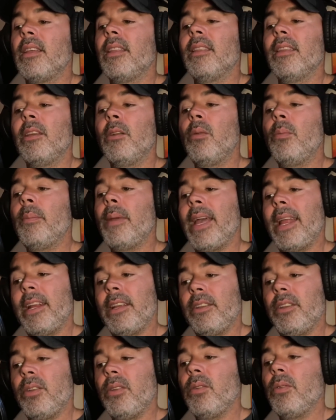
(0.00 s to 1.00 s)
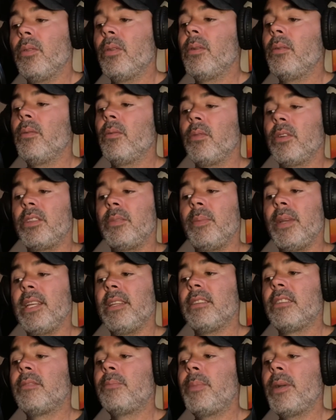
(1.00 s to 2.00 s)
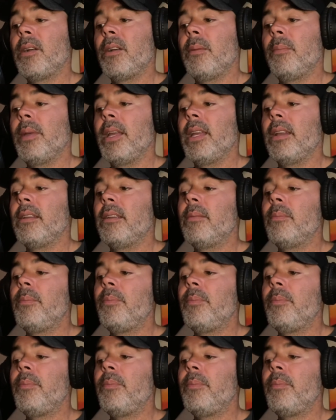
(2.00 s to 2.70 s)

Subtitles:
Little Manitou, which means spirit men.